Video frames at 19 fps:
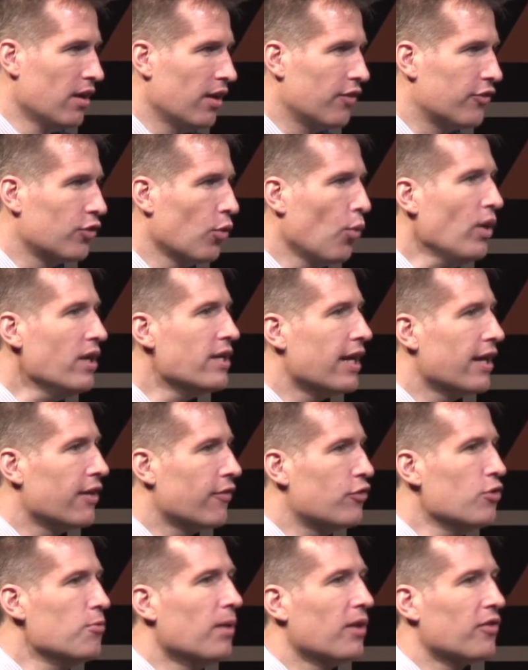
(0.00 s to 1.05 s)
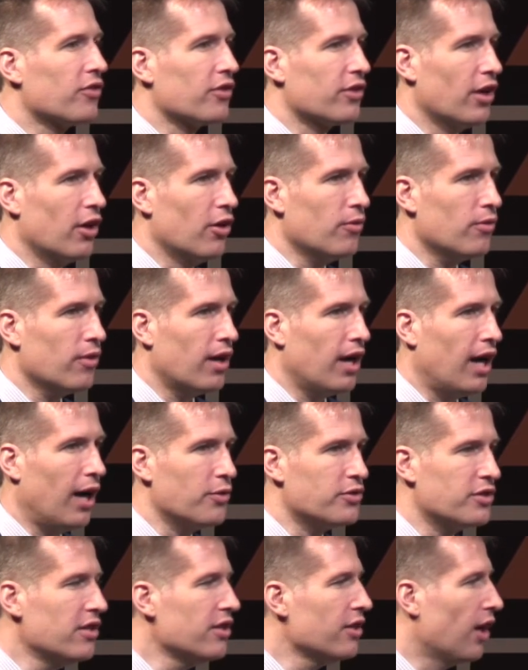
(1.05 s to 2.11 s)
And so one day, a few months ago, I
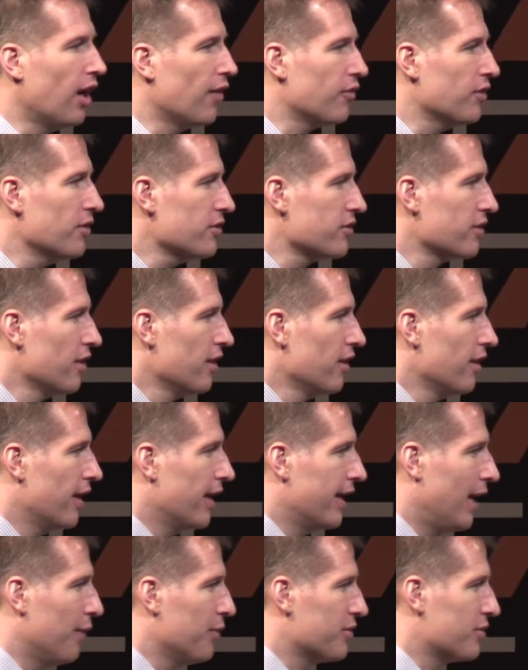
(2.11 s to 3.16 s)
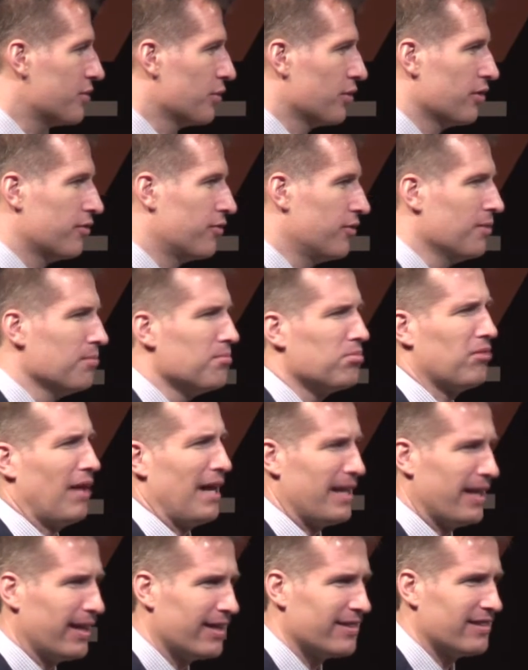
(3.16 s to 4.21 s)
was in the office and I was sort of
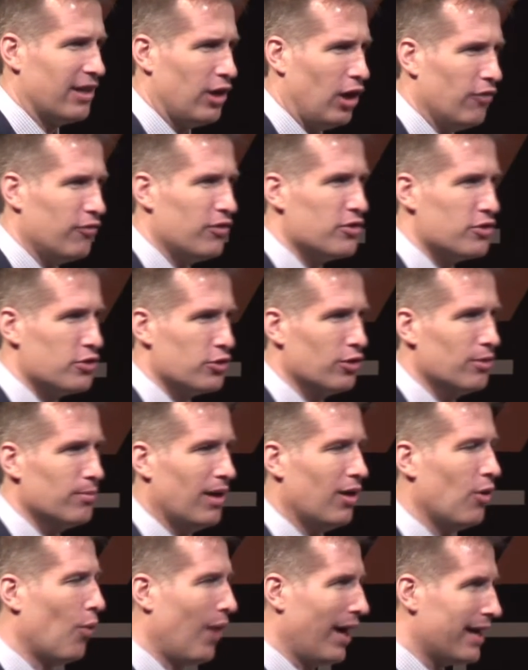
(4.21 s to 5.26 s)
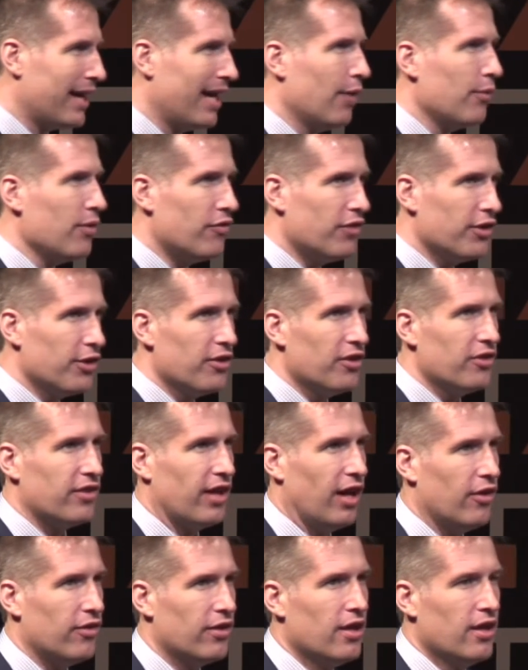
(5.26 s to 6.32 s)
complaining, as I often do, about why can't we figure this
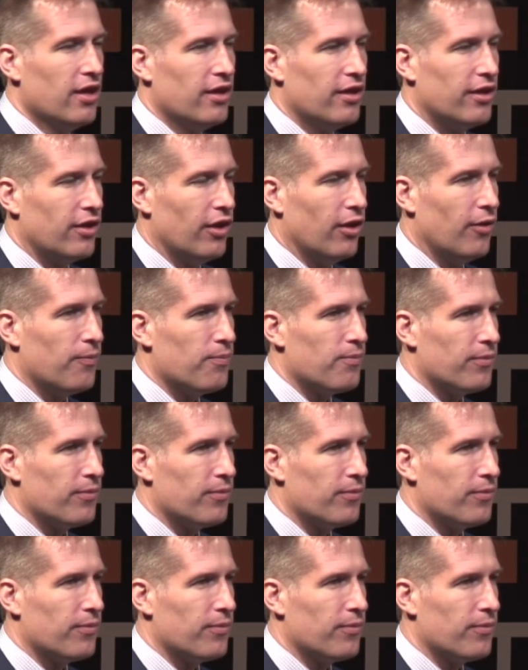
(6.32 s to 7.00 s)
out, you know?